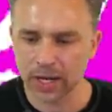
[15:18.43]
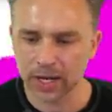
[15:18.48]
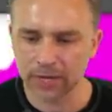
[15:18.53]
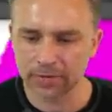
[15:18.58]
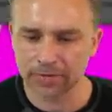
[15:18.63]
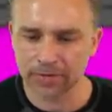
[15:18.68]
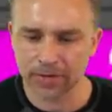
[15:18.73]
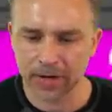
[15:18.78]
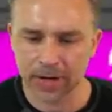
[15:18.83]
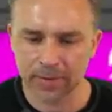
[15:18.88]

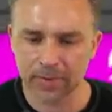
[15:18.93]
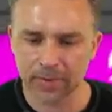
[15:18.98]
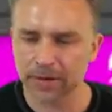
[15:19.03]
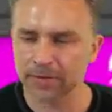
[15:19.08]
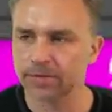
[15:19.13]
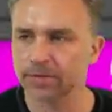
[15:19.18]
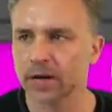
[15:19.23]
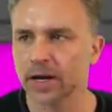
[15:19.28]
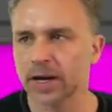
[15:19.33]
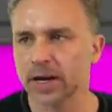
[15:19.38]
frame by
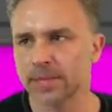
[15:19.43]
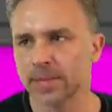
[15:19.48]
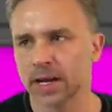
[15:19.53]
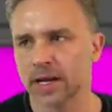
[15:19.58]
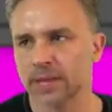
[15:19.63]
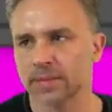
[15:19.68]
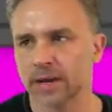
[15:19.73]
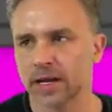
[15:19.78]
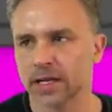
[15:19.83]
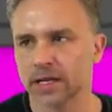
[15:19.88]
frame
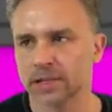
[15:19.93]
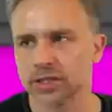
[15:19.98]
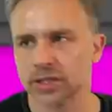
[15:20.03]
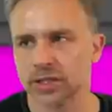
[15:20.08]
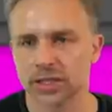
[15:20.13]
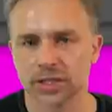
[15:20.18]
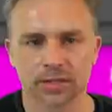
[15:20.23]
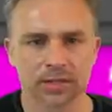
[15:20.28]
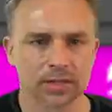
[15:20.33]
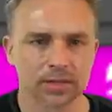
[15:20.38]

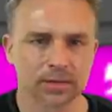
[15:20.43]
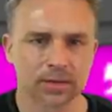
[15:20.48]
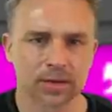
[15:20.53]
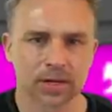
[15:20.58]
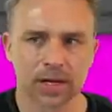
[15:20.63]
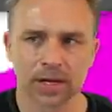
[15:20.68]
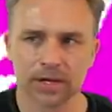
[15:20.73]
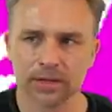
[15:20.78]
animation, right?